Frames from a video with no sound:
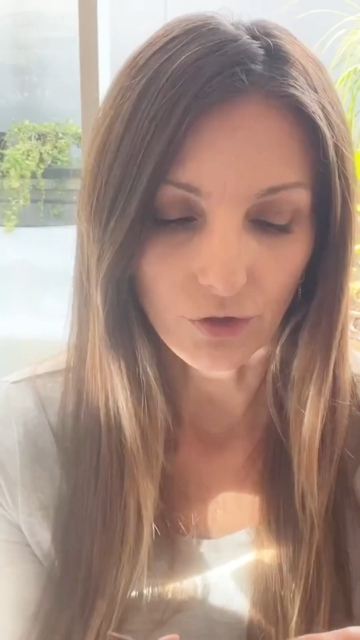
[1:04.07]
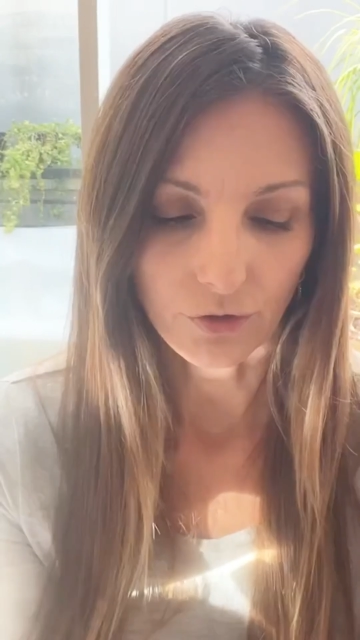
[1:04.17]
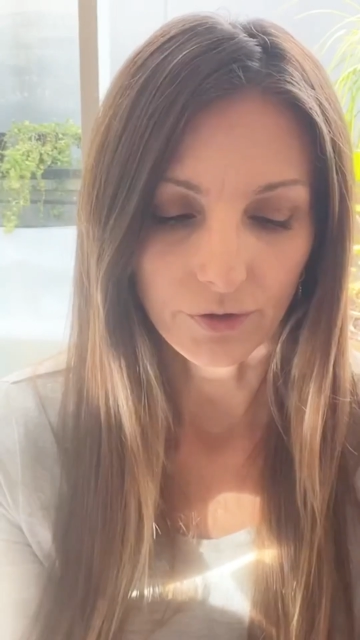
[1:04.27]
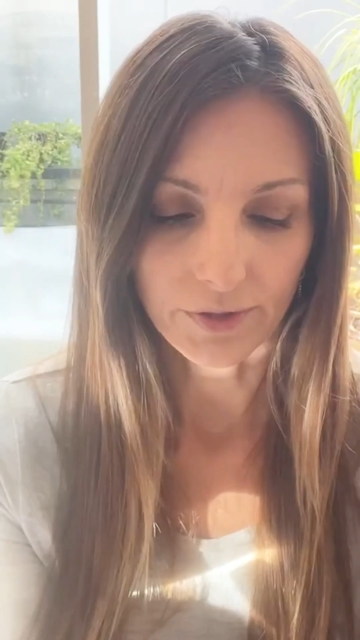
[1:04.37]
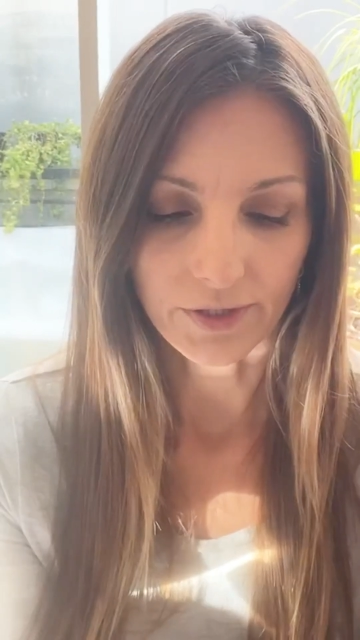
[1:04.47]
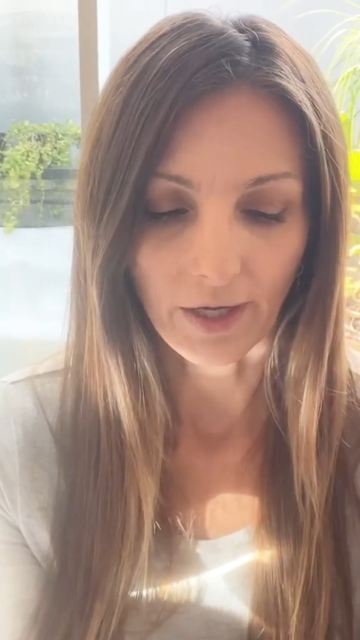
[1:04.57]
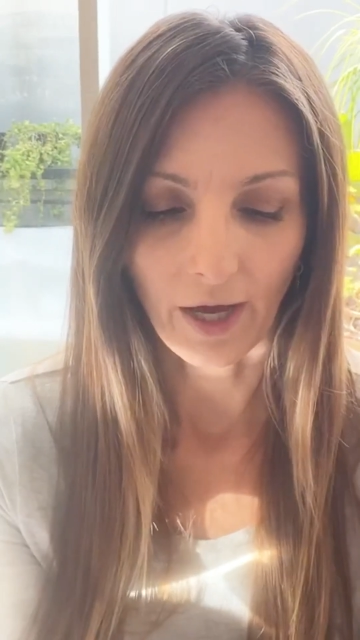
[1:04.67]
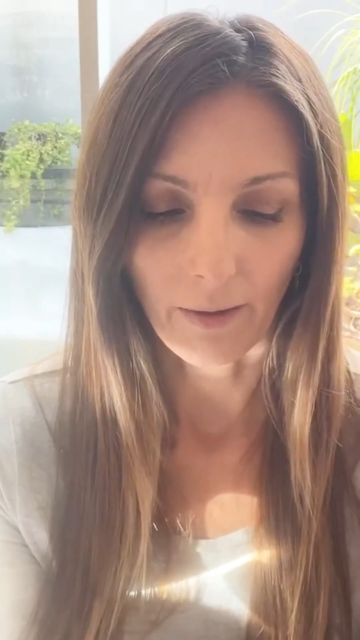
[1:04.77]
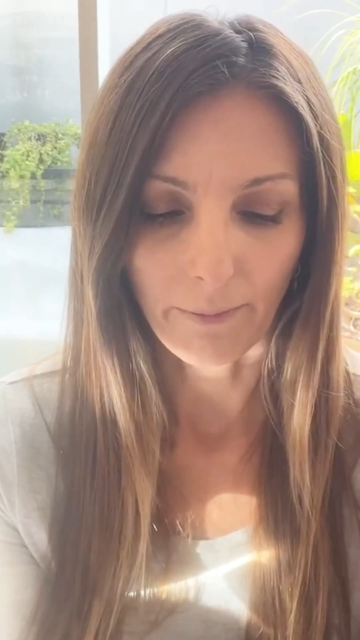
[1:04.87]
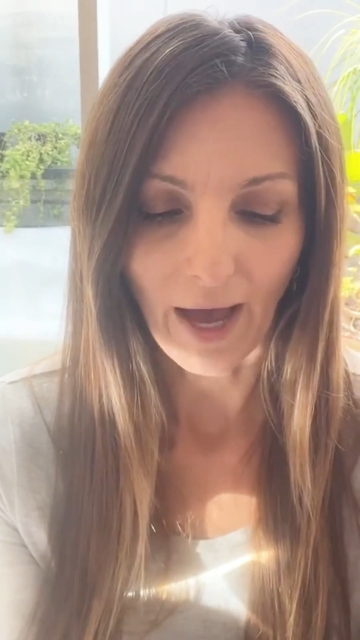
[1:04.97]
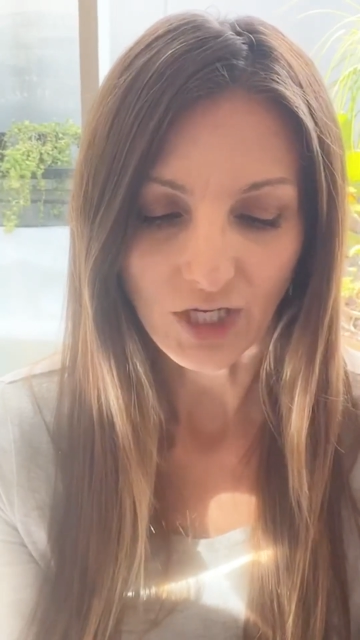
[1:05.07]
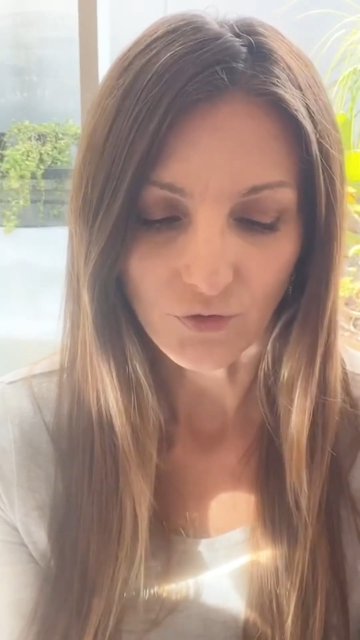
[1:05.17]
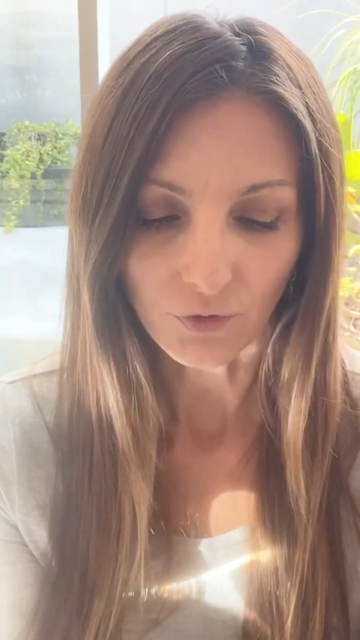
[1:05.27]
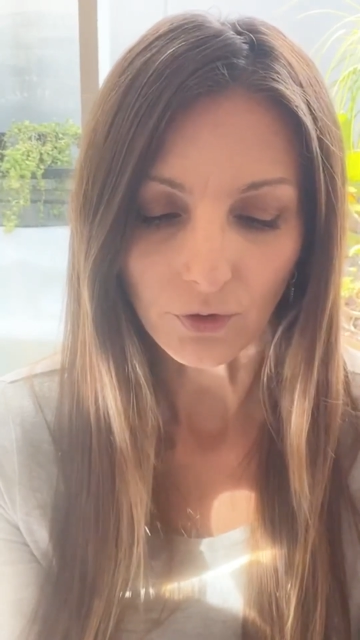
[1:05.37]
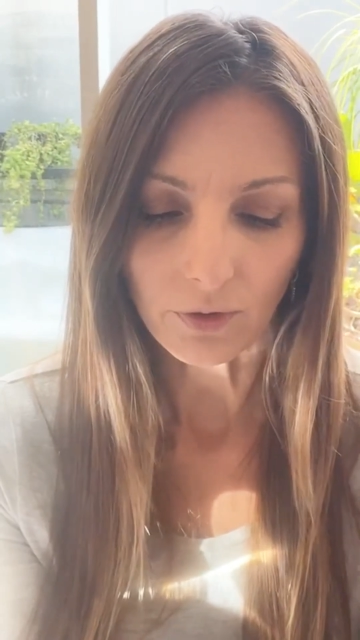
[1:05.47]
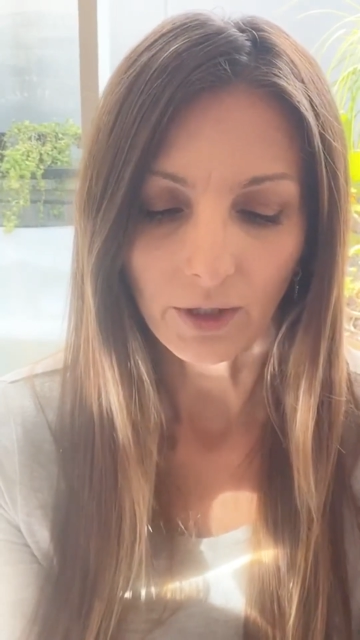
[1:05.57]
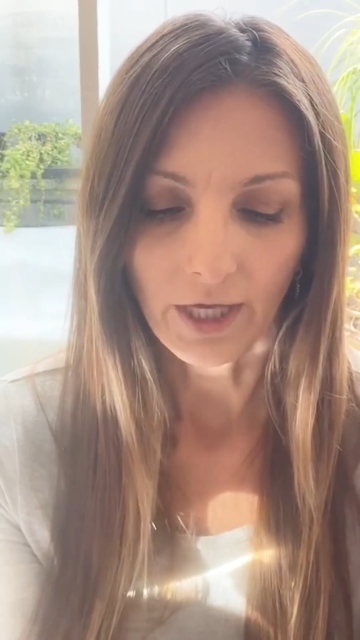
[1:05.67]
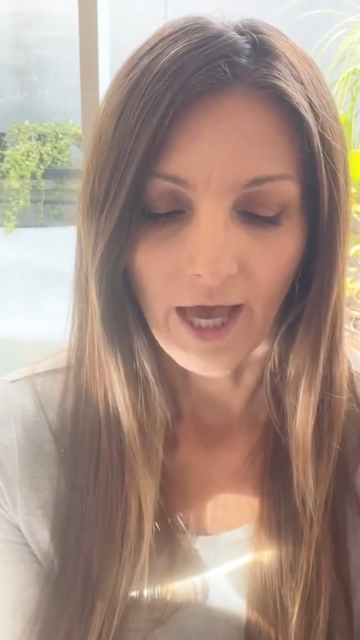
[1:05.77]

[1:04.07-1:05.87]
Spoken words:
use Bashful,